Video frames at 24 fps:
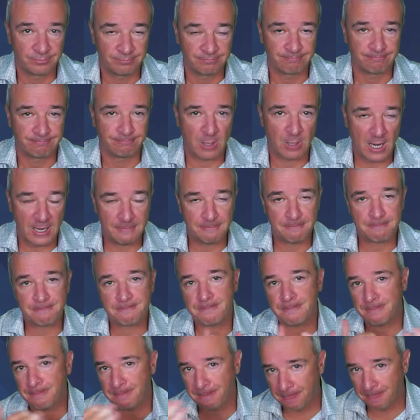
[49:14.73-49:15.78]
right?
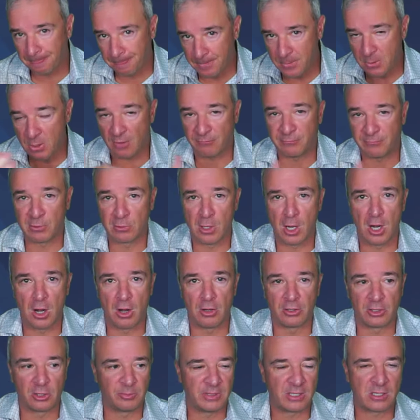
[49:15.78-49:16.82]
You offer your
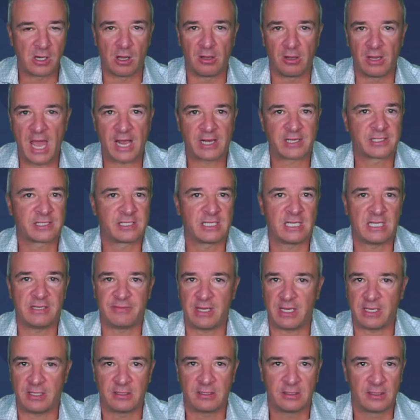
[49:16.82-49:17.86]
own. It'll be called
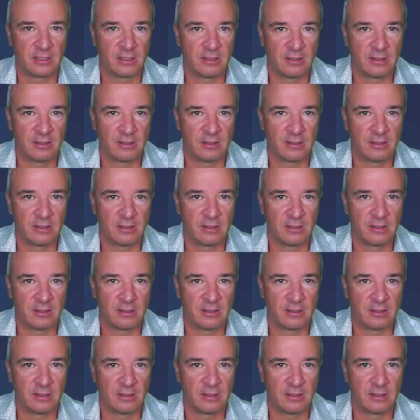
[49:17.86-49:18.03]
XTV